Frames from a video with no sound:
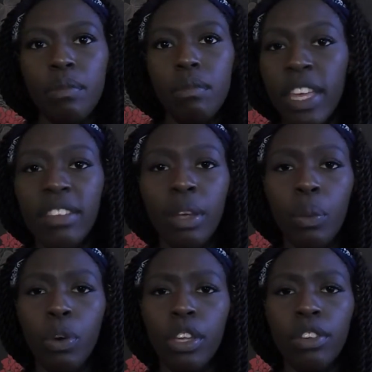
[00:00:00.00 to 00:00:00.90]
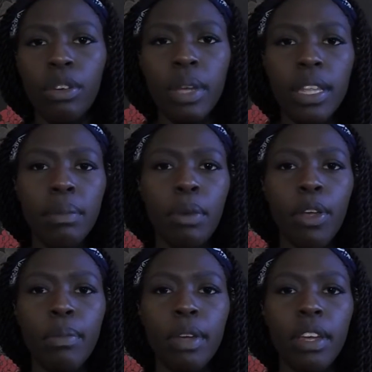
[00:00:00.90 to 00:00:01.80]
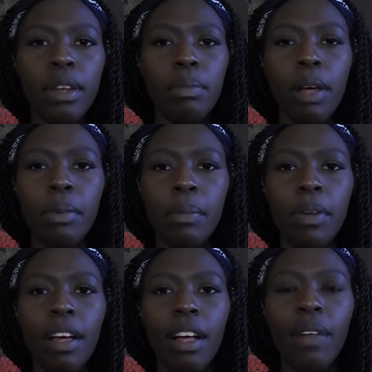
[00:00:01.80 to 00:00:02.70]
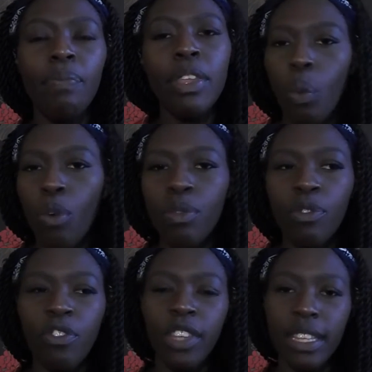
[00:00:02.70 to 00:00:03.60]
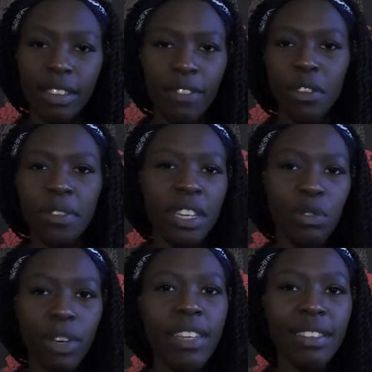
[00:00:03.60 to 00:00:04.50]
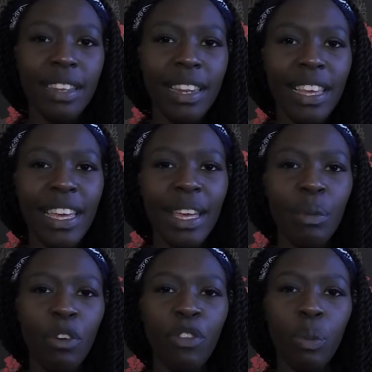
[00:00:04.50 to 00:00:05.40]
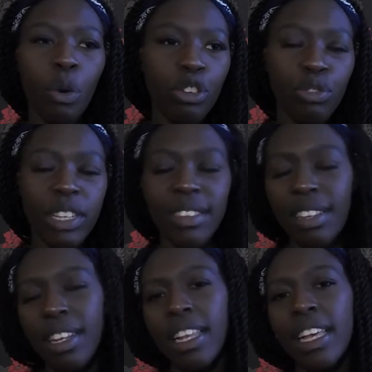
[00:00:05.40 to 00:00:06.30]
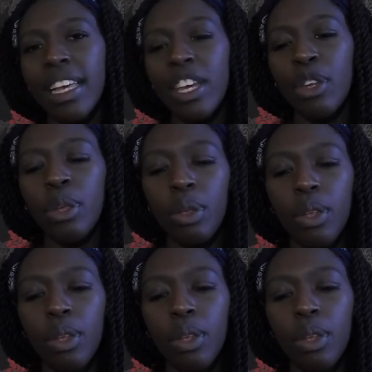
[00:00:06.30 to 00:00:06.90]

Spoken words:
things like what are you doing at the moment, blah blah blah, what theatre have you seen recently, what have you watched recently, who you